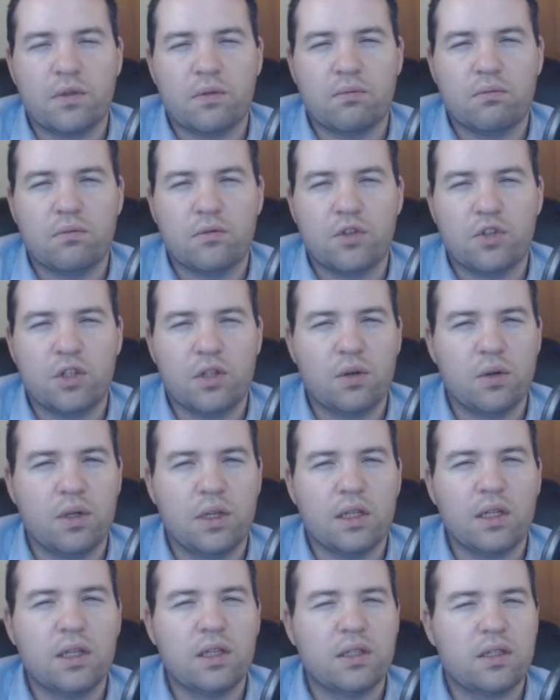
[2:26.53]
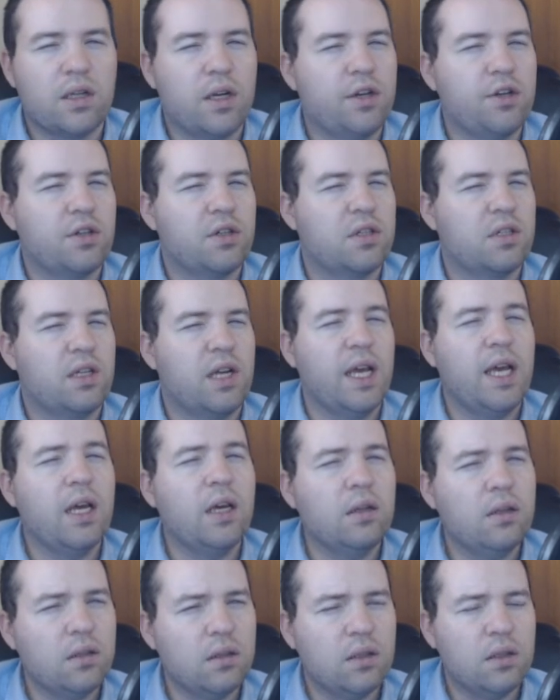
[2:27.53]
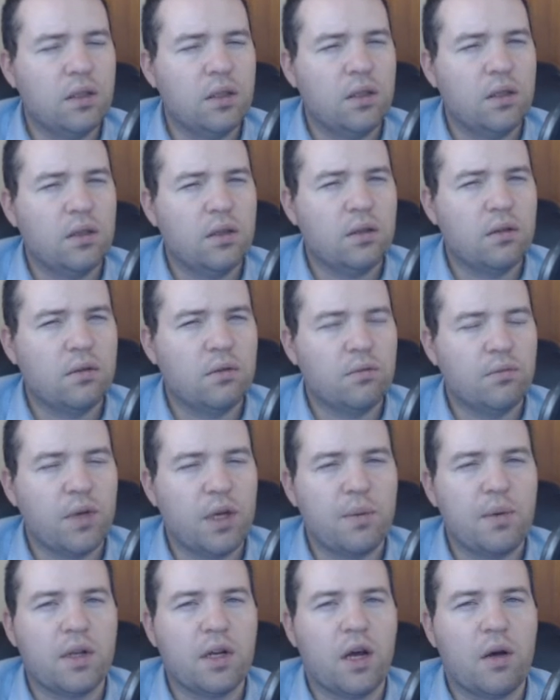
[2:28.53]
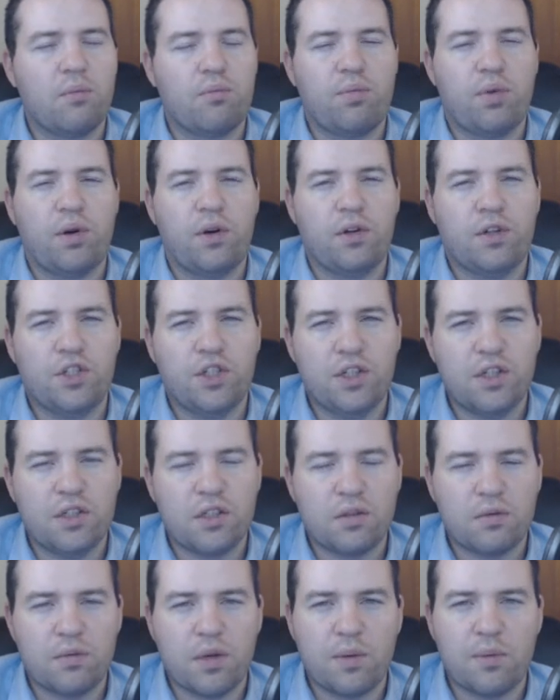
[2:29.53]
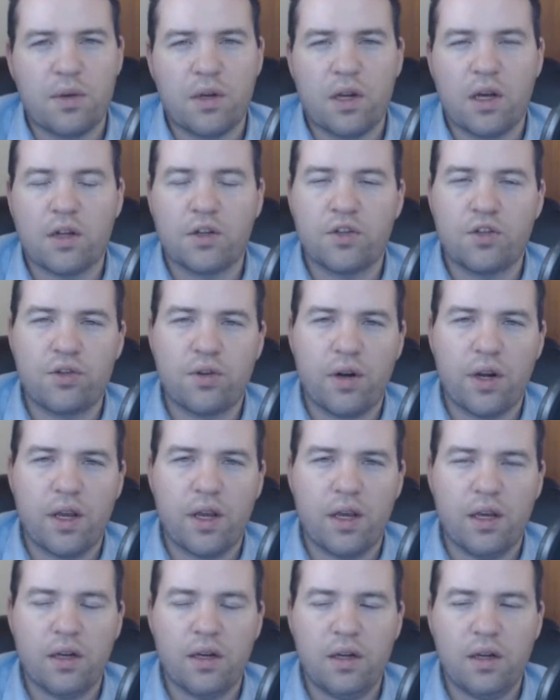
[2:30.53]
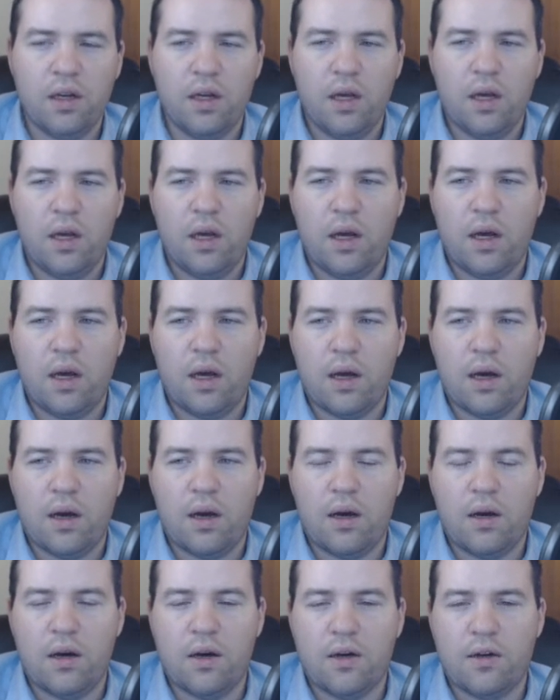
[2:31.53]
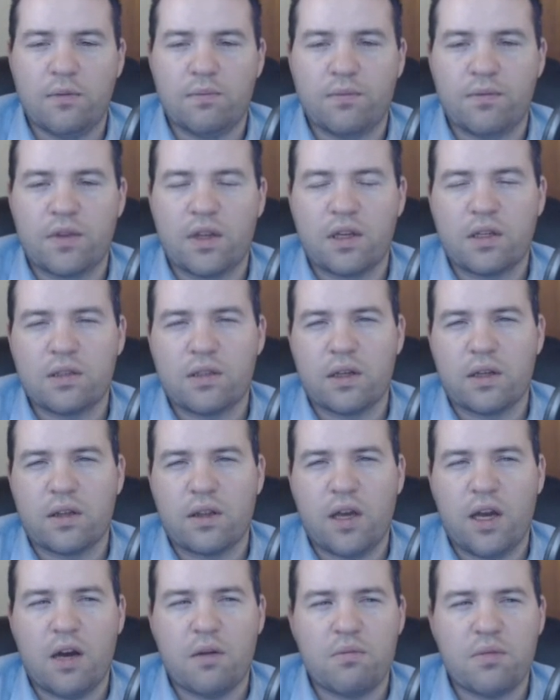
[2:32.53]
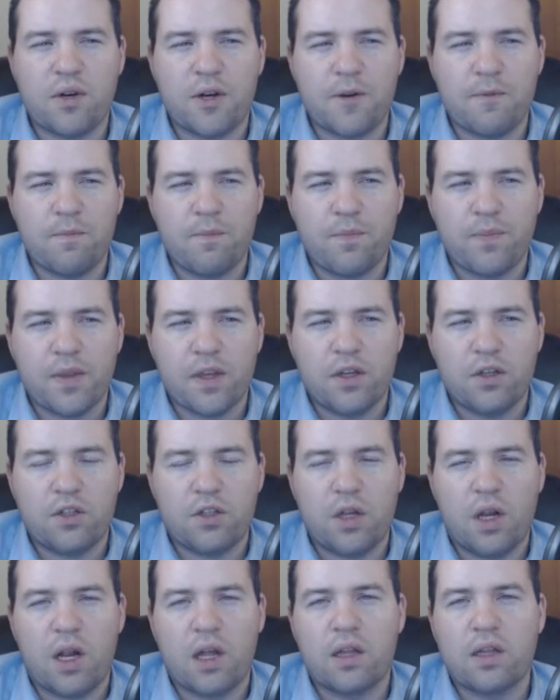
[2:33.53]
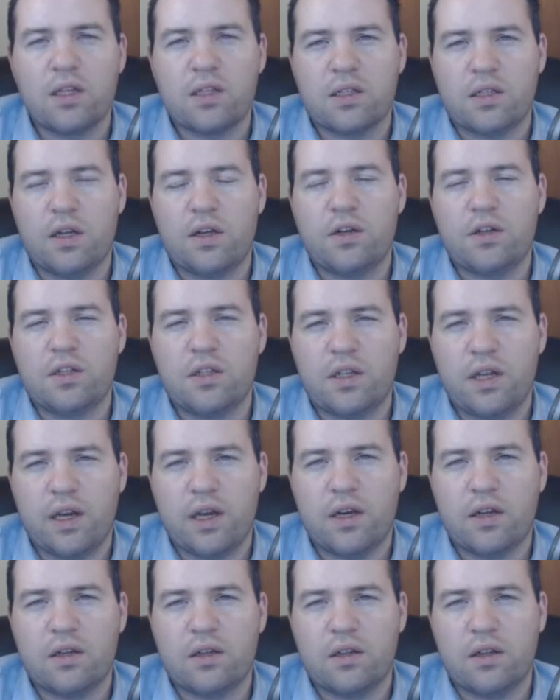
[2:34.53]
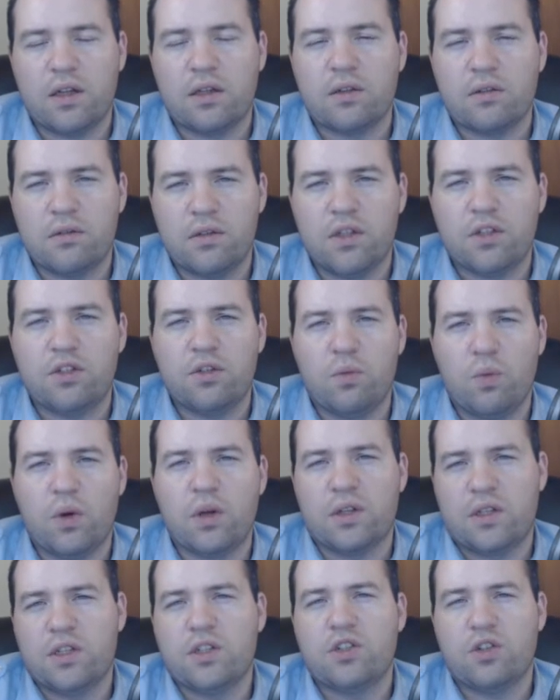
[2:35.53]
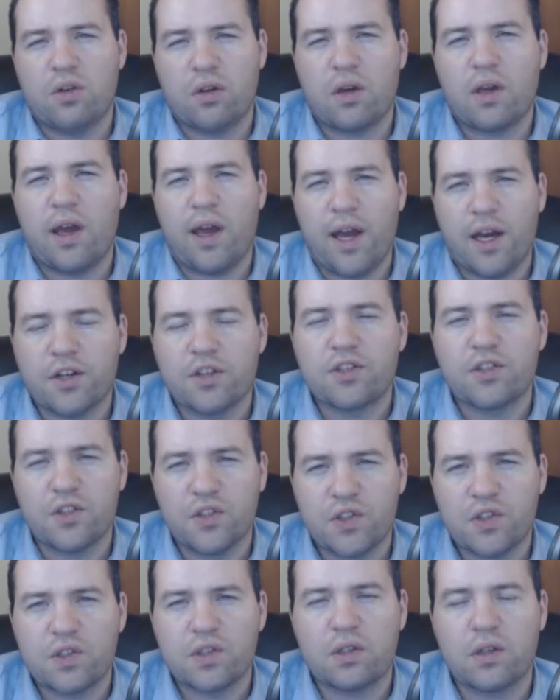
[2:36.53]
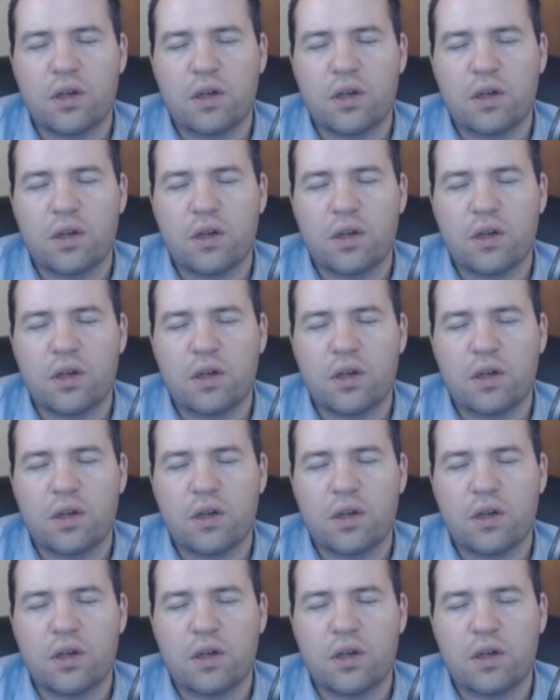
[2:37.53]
she would at least understand, maybe not purchase, maybe not trade, things like that, but she would at least understand that what digital cash is.